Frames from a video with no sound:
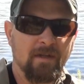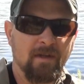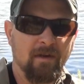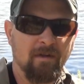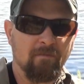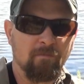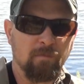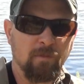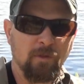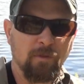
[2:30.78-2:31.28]

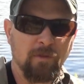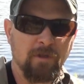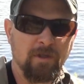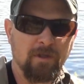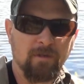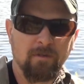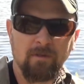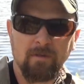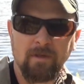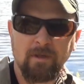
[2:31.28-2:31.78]
of
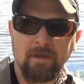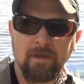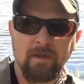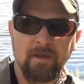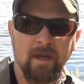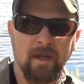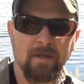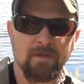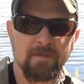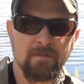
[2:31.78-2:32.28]
bluegill
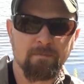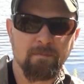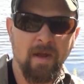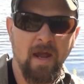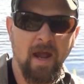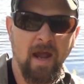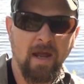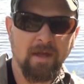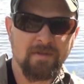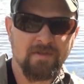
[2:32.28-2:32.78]
and
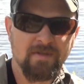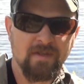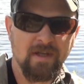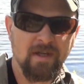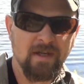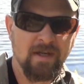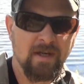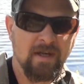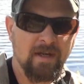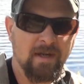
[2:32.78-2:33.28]
bass,
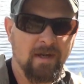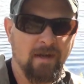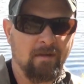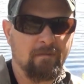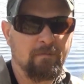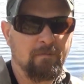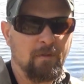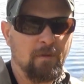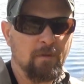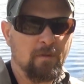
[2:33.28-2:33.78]

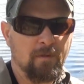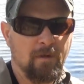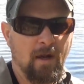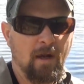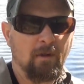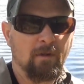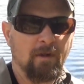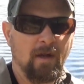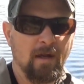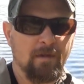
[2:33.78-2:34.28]
and further
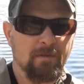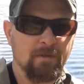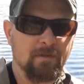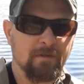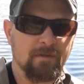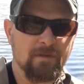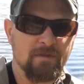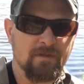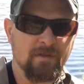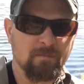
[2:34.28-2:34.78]
out I think
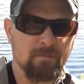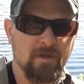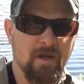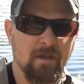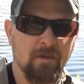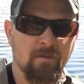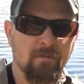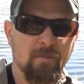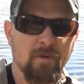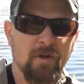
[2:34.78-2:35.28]
there's some
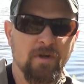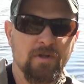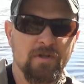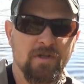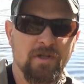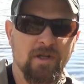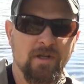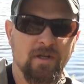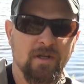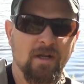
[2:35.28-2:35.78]
yellow
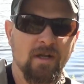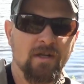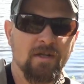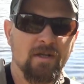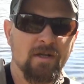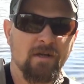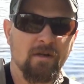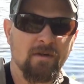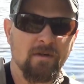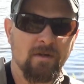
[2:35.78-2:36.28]
perch in
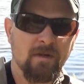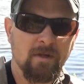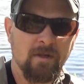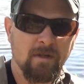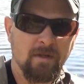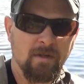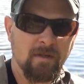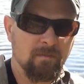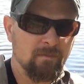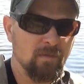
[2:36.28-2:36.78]
here,
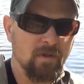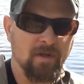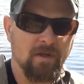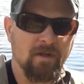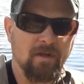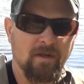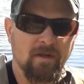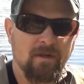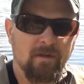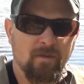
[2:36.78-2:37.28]
but
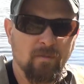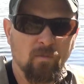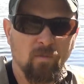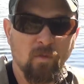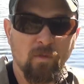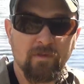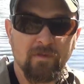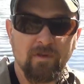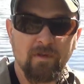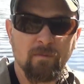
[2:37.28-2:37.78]

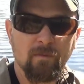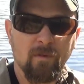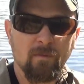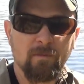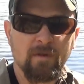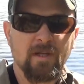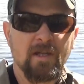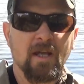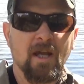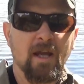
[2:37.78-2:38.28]
we'll see what
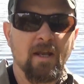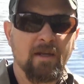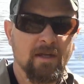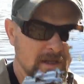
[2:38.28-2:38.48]
we get.